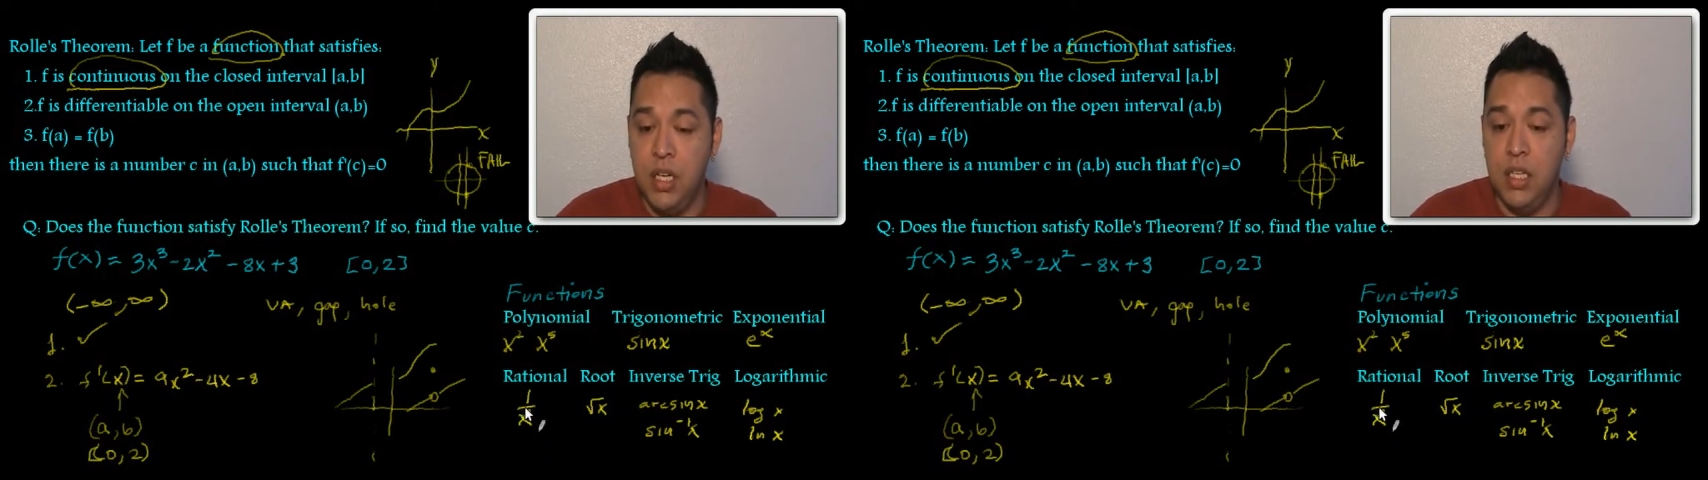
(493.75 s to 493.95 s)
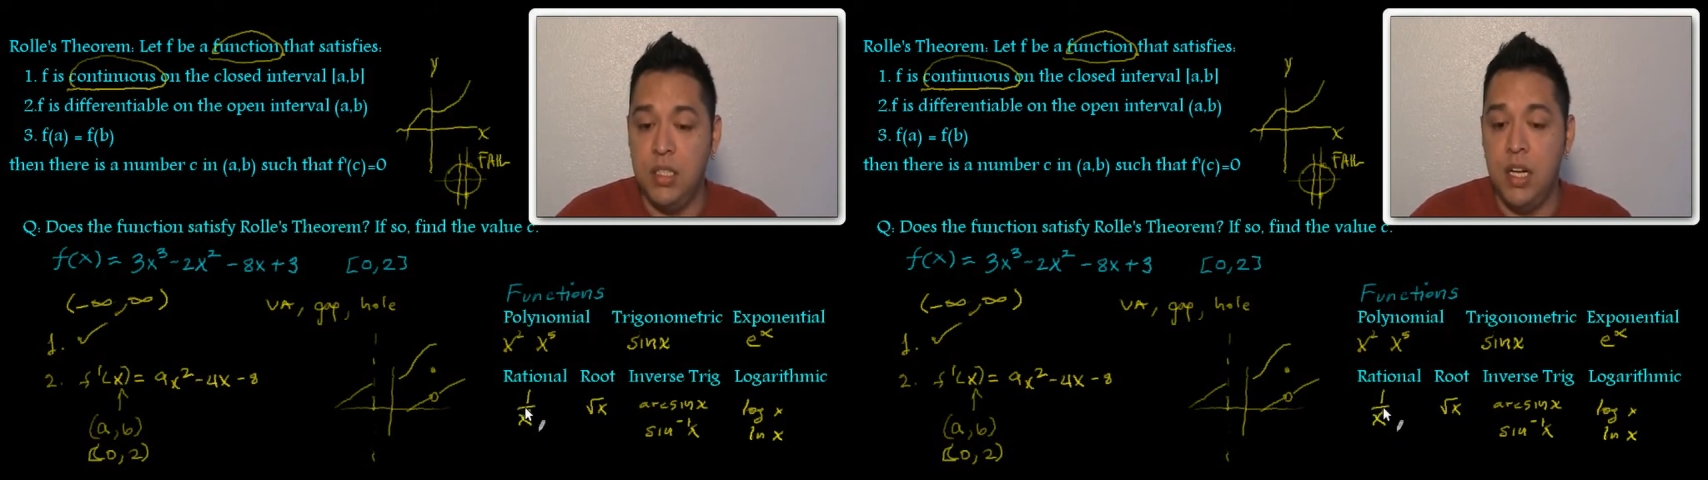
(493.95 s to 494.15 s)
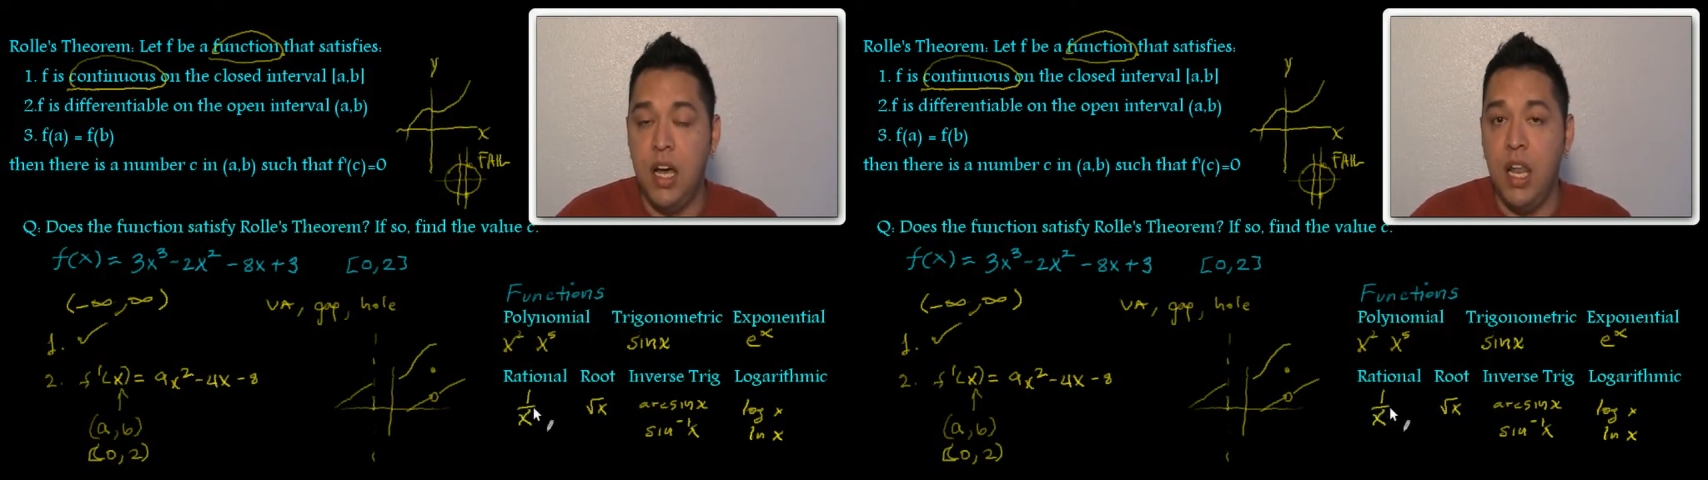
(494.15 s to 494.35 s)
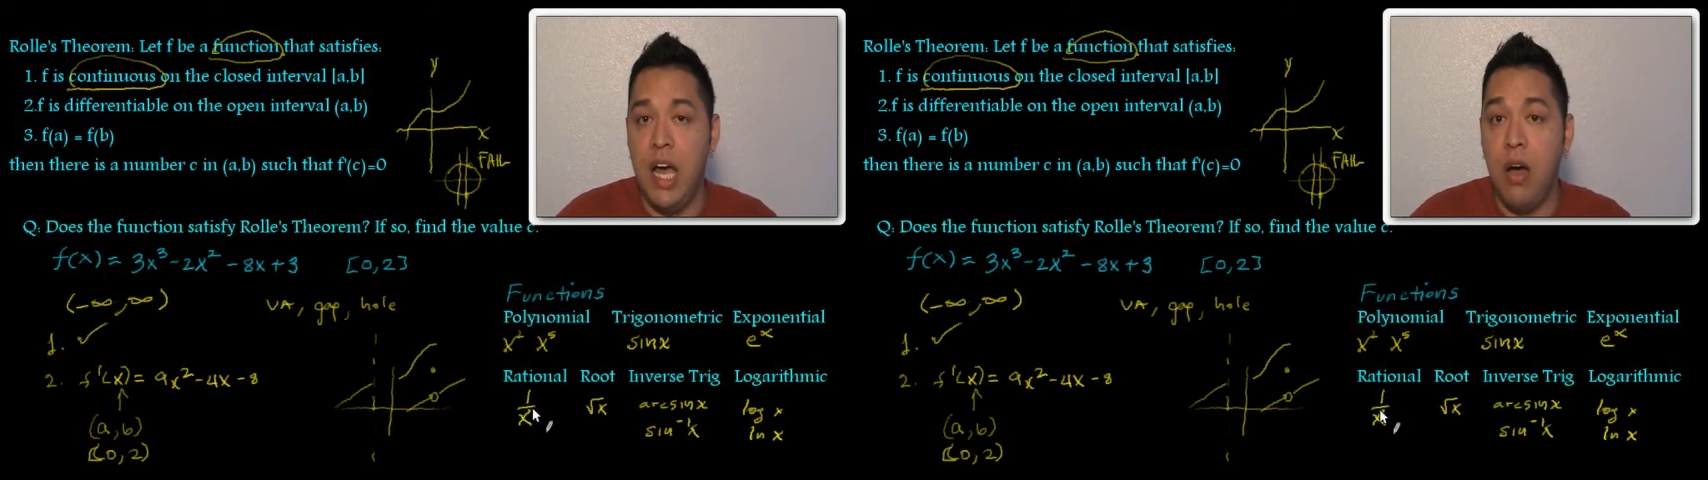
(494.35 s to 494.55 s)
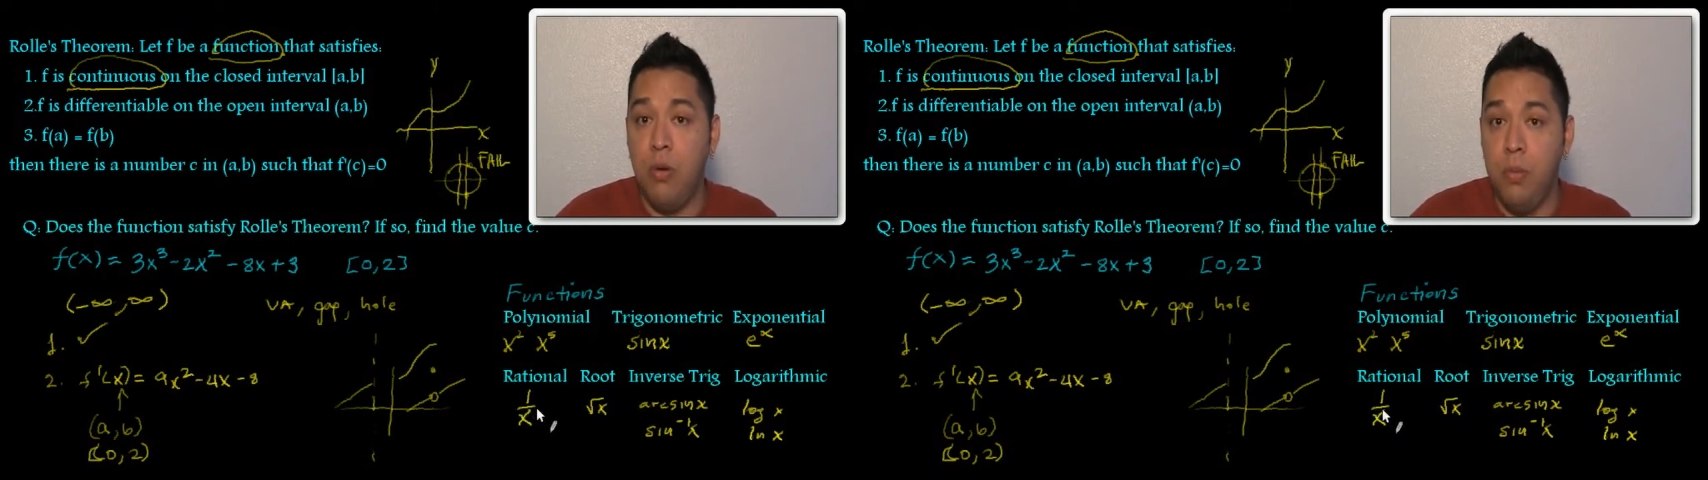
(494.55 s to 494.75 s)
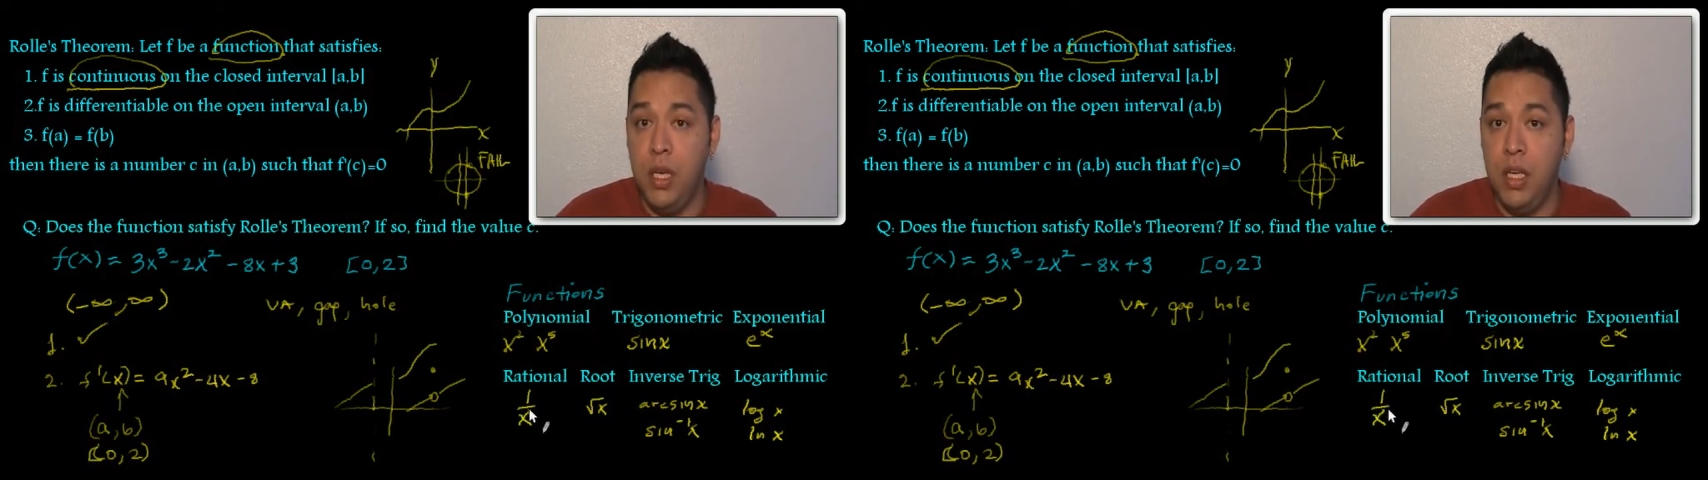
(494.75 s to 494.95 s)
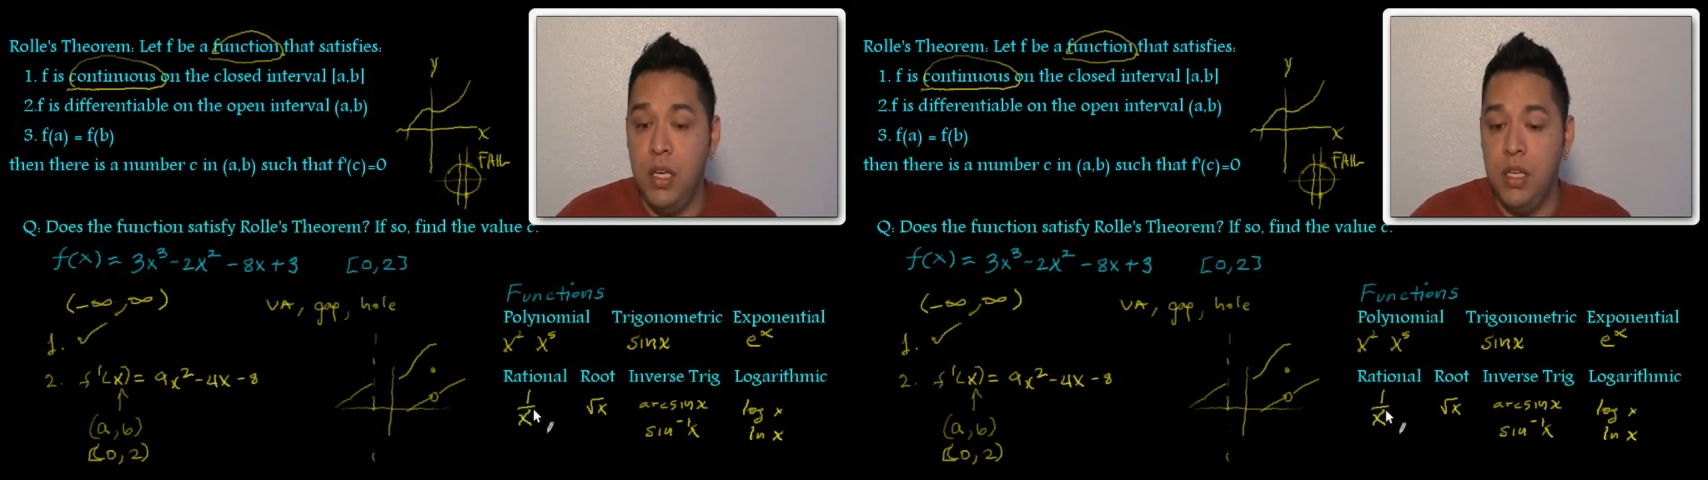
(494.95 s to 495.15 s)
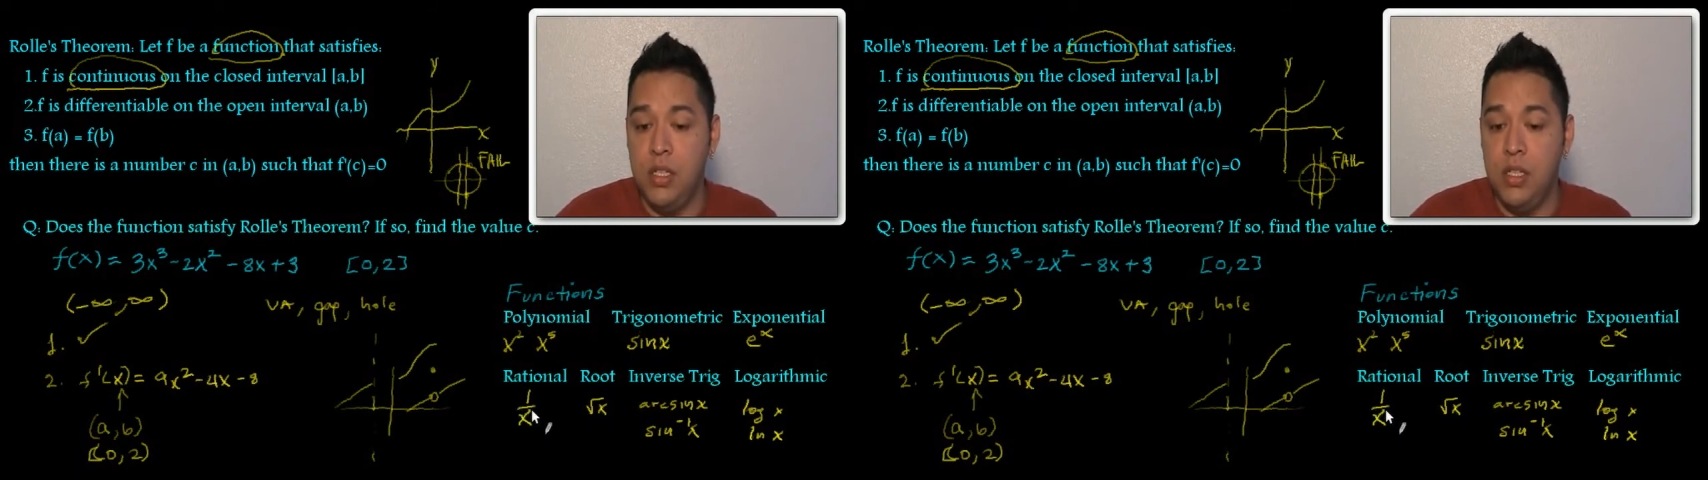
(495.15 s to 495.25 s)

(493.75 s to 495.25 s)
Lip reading: doesn't allow me